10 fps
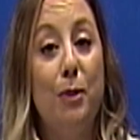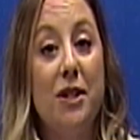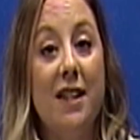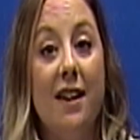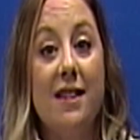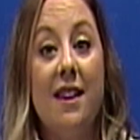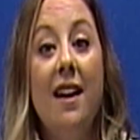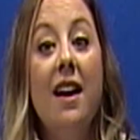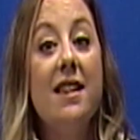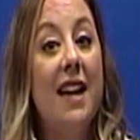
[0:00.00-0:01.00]
6th.
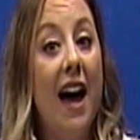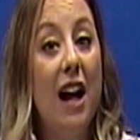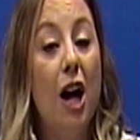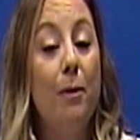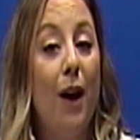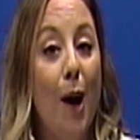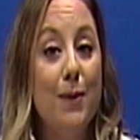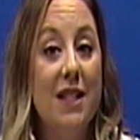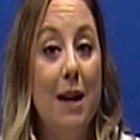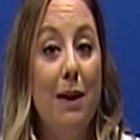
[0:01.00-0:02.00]
Sign up, come
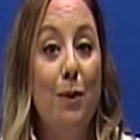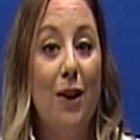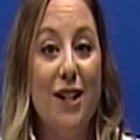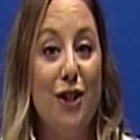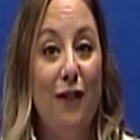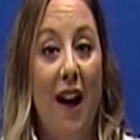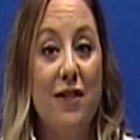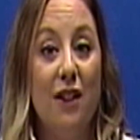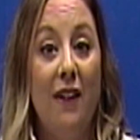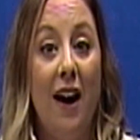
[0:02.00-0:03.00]
see me, we'll get your
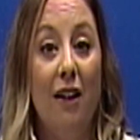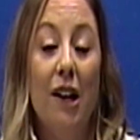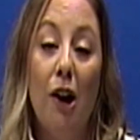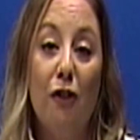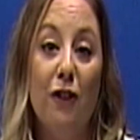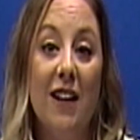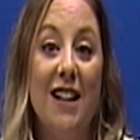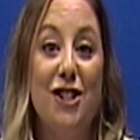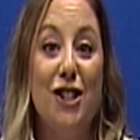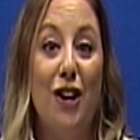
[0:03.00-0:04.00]
FAFSA filed and hopefully
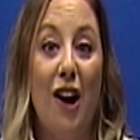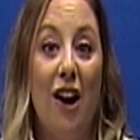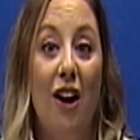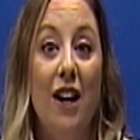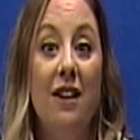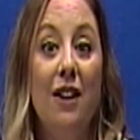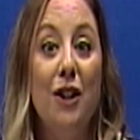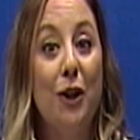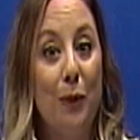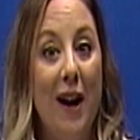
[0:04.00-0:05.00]
get you started on
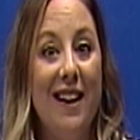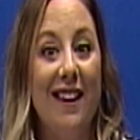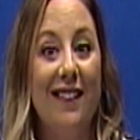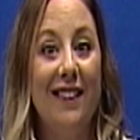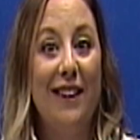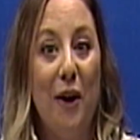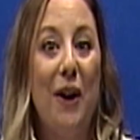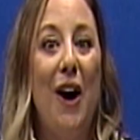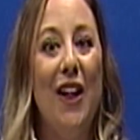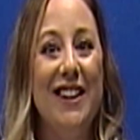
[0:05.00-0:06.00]
your way to go to
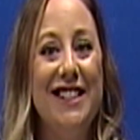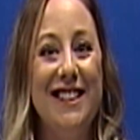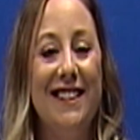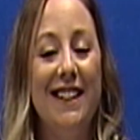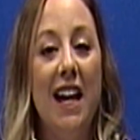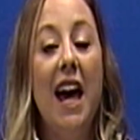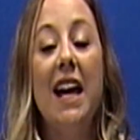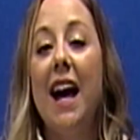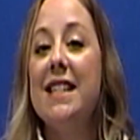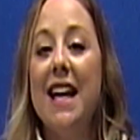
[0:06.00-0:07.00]
college.
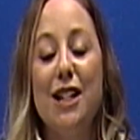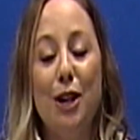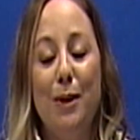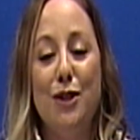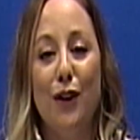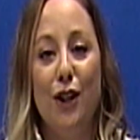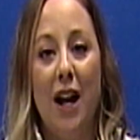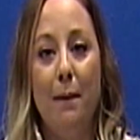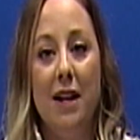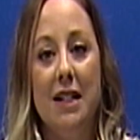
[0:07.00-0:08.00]
Guys, thanks so much for your
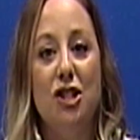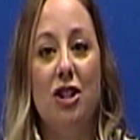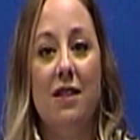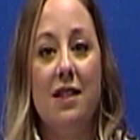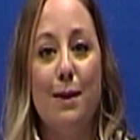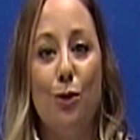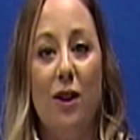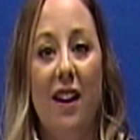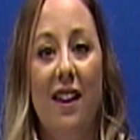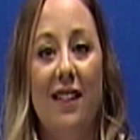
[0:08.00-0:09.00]
time and attention this
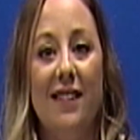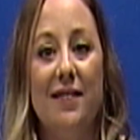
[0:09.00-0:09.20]
morning.